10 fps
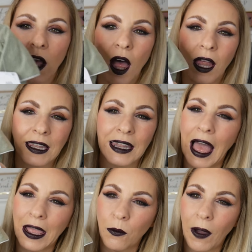
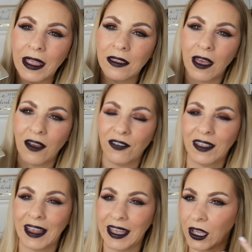lightweight that I
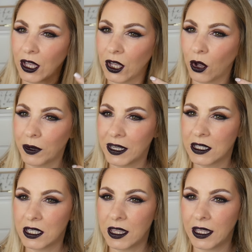feel like going
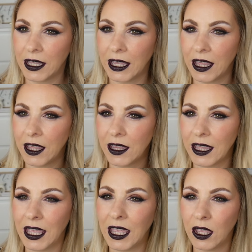into the
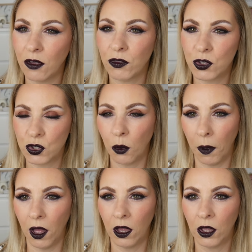heat of the
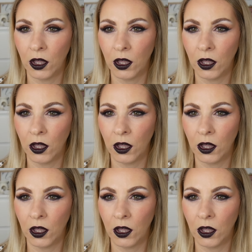summer,